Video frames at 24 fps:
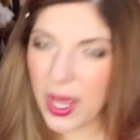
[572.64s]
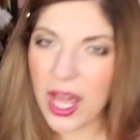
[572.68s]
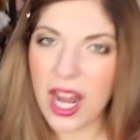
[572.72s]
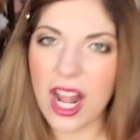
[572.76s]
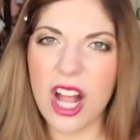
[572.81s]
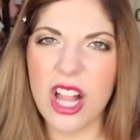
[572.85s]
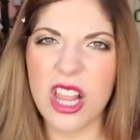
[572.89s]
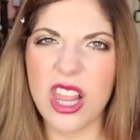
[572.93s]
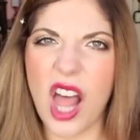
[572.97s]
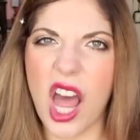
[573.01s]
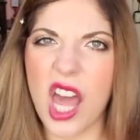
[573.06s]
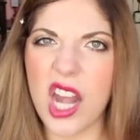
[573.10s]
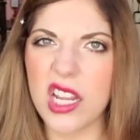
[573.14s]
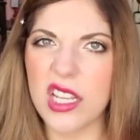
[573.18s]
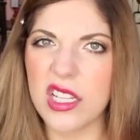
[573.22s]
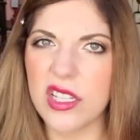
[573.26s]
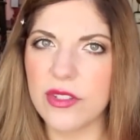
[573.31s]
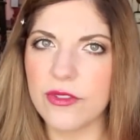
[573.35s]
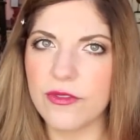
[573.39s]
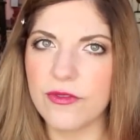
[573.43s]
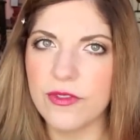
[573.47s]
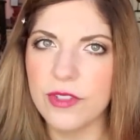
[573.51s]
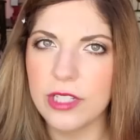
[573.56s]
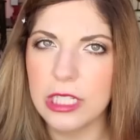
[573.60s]
bought a lot
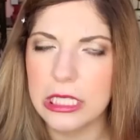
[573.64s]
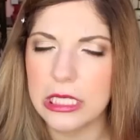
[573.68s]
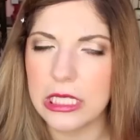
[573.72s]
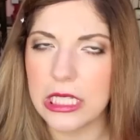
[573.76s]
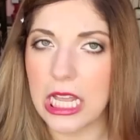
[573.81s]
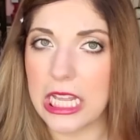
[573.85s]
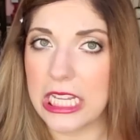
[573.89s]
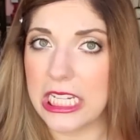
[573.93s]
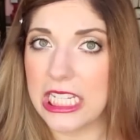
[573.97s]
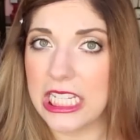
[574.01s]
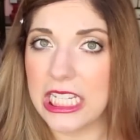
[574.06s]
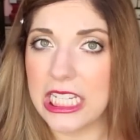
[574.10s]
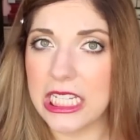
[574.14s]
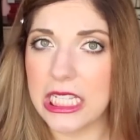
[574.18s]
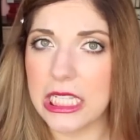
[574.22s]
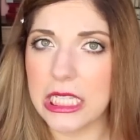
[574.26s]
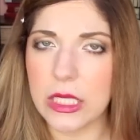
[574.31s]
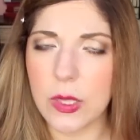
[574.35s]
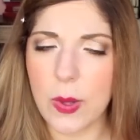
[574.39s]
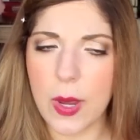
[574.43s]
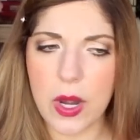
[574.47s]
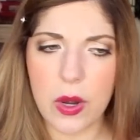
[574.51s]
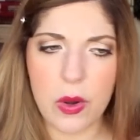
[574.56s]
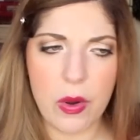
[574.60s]
of undies,
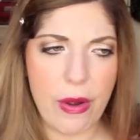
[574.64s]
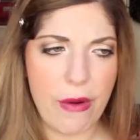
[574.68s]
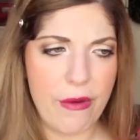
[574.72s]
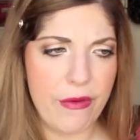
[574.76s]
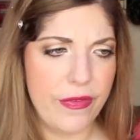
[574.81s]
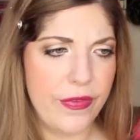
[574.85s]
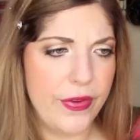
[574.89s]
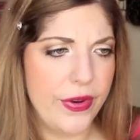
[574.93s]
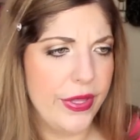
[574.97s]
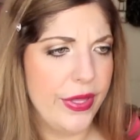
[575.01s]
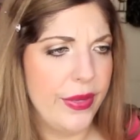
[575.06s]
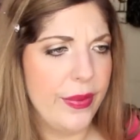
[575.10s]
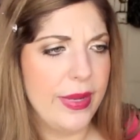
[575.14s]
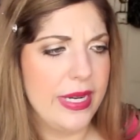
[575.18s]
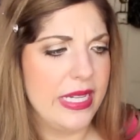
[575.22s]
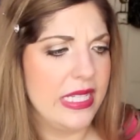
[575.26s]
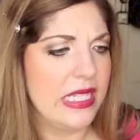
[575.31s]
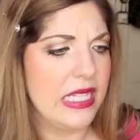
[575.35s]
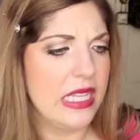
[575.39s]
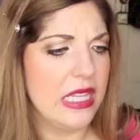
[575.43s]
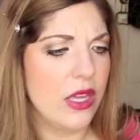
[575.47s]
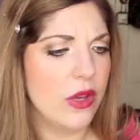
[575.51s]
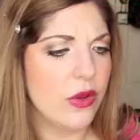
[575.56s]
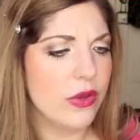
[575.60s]
so I don't know if you really want
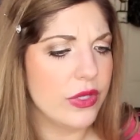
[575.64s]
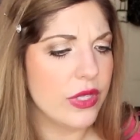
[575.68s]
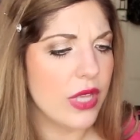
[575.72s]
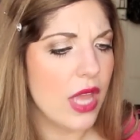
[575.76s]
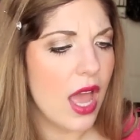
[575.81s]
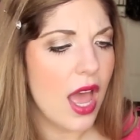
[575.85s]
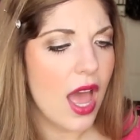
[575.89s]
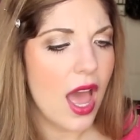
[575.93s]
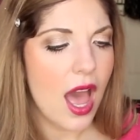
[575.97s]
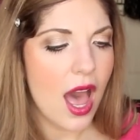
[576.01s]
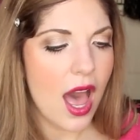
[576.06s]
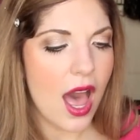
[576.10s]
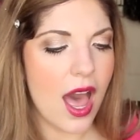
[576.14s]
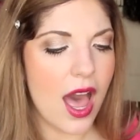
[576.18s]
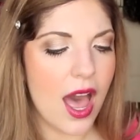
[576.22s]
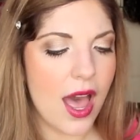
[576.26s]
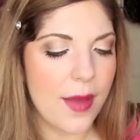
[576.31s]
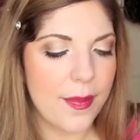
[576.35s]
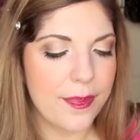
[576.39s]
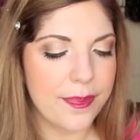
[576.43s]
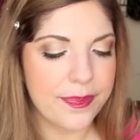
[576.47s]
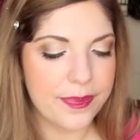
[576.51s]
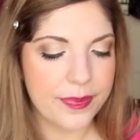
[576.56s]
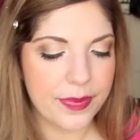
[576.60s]
to see those.
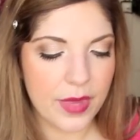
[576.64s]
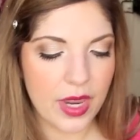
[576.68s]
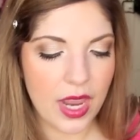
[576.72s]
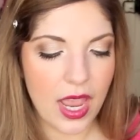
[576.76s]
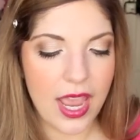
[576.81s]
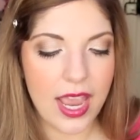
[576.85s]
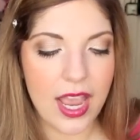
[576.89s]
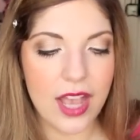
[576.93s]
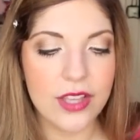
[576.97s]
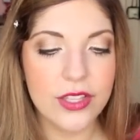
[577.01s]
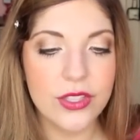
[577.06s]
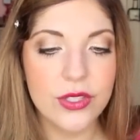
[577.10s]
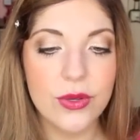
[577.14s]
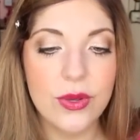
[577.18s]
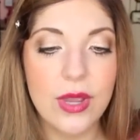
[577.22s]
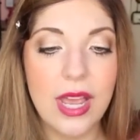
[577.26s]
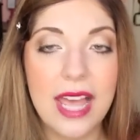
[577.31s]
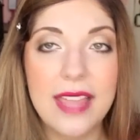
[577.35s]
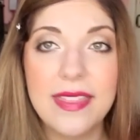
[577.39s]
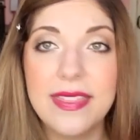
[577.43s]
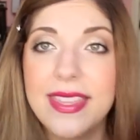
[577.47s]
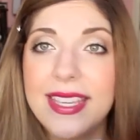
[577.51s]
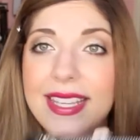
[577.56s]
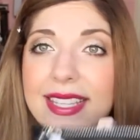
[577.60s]
I also
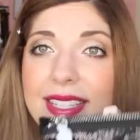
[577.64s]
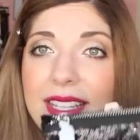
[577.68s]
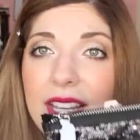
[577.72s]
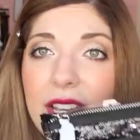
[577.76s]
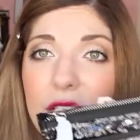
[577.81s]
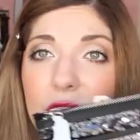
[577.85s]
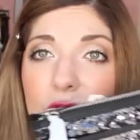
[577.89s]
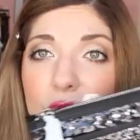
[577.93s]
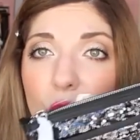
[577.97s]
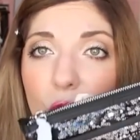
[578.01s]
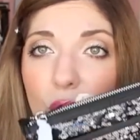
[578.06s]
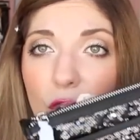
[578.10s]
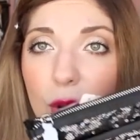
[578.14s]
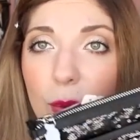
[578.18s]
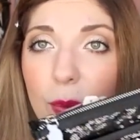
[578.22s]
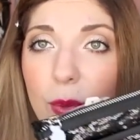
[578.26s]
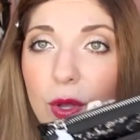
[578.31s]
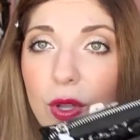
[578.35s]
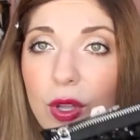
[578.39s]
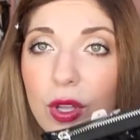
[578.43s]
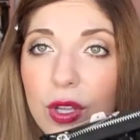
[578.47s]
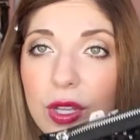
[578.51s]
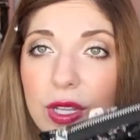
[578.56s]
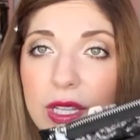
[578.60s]
got this
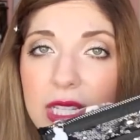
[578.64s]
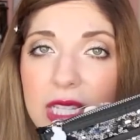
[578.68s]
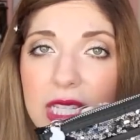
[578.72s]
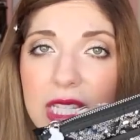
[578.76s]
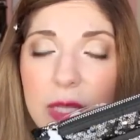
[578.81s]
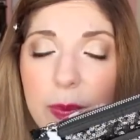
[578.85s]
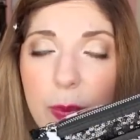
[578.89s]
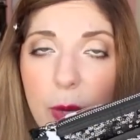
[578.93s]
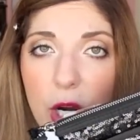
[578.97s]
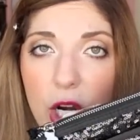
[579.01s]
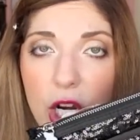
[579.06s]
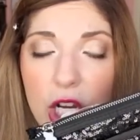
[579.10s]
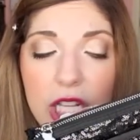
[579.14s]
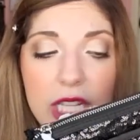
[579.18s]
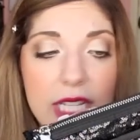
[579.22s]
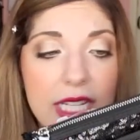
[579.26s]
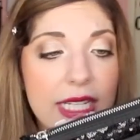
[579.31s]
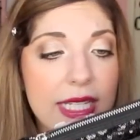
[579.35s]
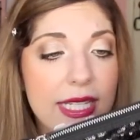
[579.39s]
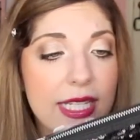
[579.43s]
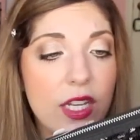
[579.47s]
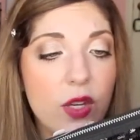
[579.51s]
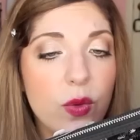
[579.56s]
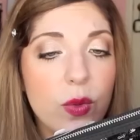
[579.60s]
adorable
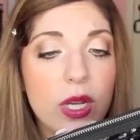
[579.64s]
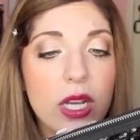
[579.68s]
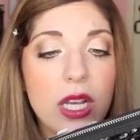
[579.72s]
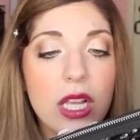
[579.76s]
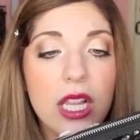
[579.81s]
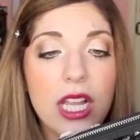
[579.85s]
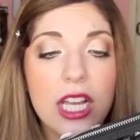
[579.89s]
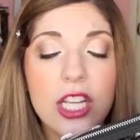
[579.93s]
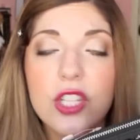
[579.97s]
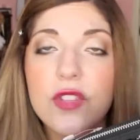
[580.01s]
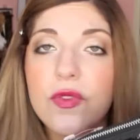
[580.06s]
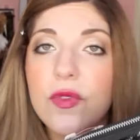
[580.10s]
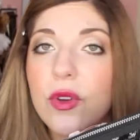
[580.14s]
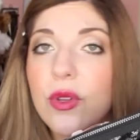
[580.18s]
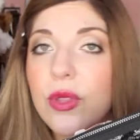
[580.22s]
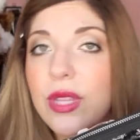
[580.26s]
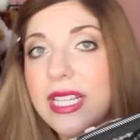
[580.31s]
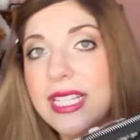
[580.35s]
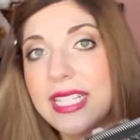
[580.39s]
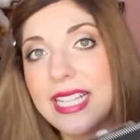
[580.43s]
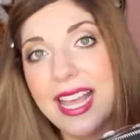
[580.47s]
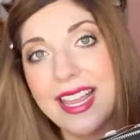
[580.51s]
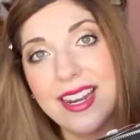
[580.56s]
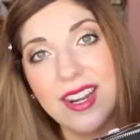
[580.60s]
sparkly sequin clutch for
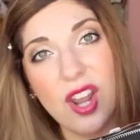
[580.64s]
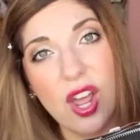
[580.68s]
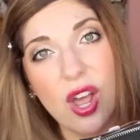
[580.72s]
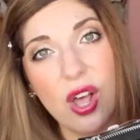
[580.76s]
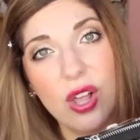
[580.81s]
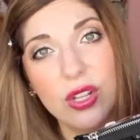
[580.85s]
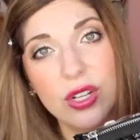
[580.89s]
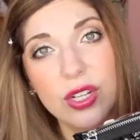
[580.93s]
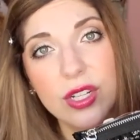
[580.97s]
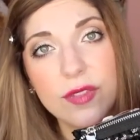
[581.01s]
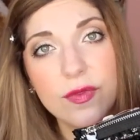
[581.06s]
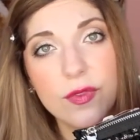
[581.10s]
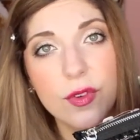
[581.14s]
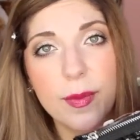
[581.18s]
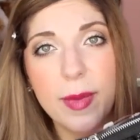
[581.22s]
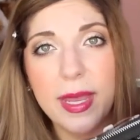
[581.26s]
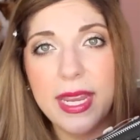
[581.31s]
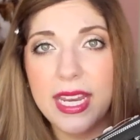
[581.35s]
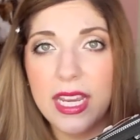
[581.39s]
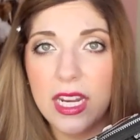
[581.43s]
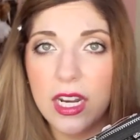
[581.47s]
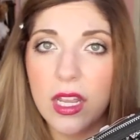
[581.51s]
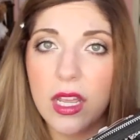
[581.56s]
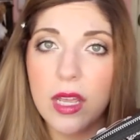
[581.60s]
only $10 for
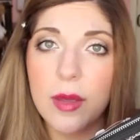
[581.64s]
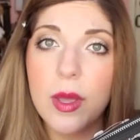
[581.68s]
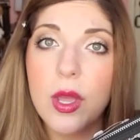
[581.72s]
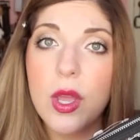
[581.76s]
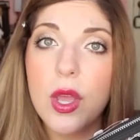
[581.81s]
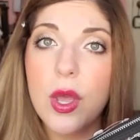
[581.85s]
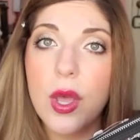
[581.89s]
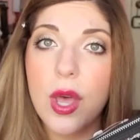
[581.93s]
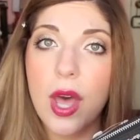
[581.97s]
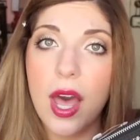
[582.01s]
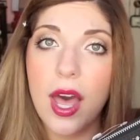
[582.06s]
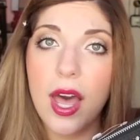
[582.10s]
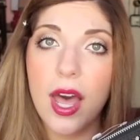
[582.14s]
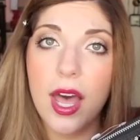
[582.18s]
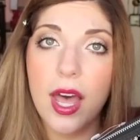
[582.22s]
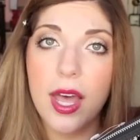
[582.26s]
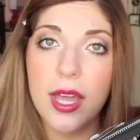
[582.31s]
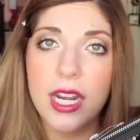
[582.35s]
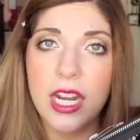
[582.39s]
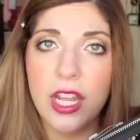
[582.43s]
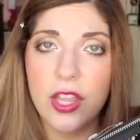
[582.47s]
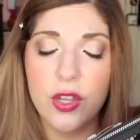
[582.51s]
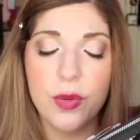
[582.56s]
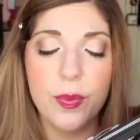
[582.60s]
making
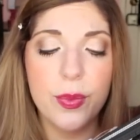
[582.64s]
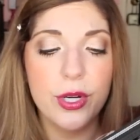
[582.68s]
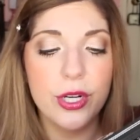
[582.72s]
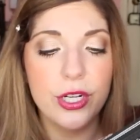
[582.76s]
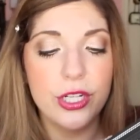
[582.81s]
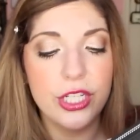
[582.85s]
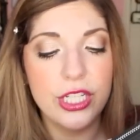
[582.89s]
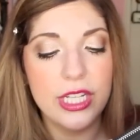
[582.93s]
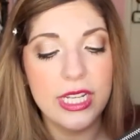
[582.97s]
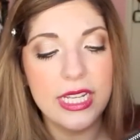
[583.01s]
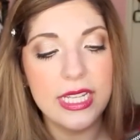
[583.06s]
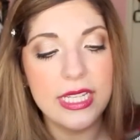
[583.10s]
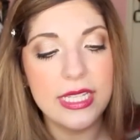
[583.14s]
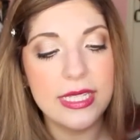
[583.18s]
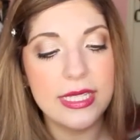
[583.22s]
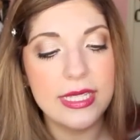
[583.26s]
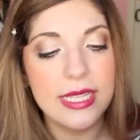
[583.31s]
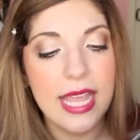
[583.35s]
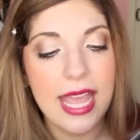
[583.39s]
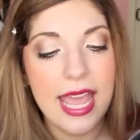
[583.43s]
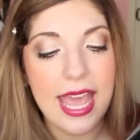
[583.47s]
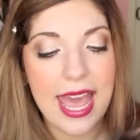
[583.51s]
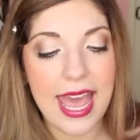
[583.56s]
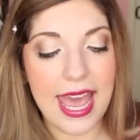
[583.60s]
another
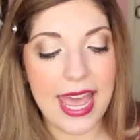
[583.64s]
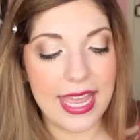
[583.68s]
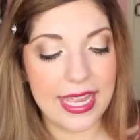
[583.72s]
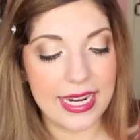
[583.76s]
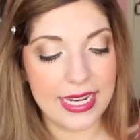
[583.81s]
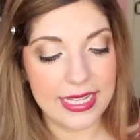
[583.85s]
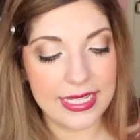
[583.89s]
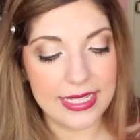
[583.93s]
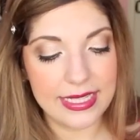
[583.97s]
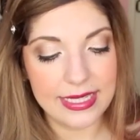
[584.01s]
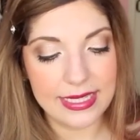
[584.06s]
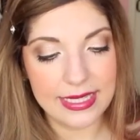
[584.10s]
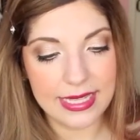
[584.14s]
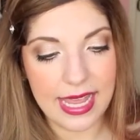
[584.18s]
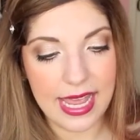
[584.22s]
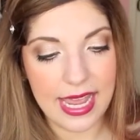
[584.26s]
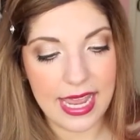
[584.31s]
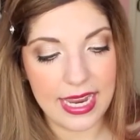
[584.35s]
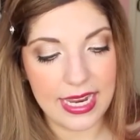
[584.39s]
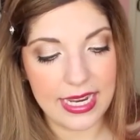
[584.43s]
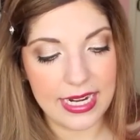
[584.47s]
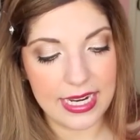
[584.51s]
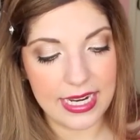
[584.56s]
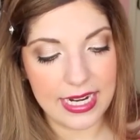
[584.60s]
purchase, and
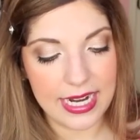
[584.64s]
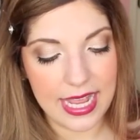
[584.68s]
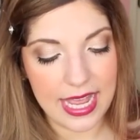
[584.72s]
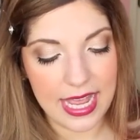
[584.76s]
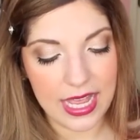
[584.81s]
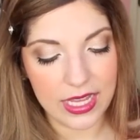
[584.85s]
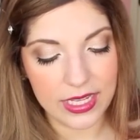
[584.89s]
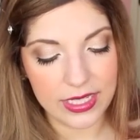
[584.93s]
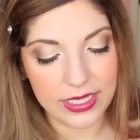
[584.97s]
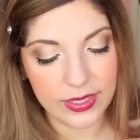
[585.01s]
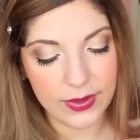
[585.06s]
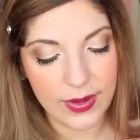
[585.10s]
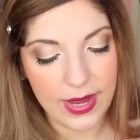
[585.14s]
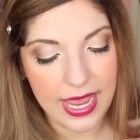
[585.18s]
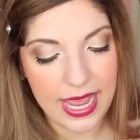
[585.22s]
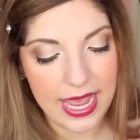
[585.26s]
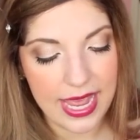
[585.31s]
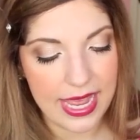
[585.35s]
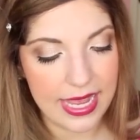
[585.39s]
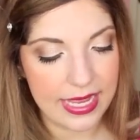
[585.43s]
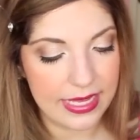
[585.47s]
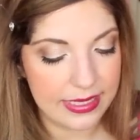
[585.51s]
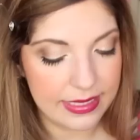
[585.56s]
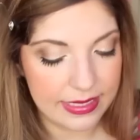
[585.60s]
inside it also
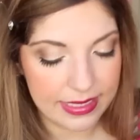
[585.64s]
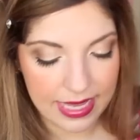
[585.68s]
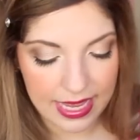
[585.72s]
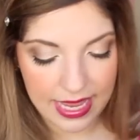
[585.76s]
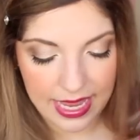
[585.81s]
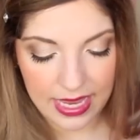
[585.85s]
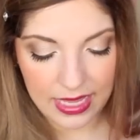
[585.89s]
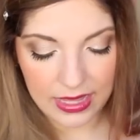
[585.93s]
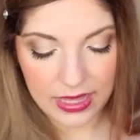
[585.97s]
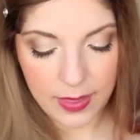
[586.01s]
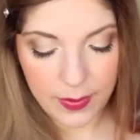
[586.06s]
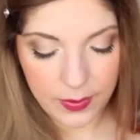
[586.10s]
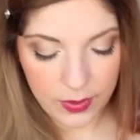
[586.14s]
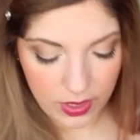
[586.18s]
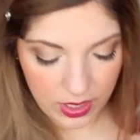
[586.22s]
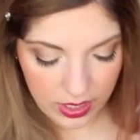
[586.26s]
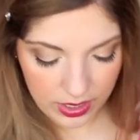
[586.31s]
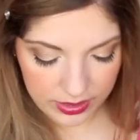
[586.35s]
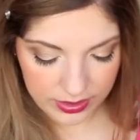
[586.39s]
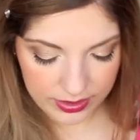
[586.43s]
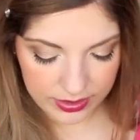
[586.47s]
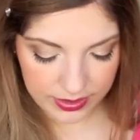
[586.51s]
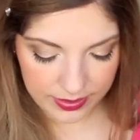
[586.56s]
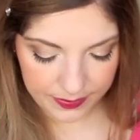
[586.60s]
has a lip
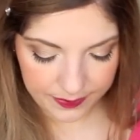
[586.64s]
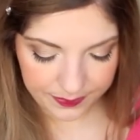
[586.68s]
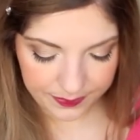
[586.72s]
gloss.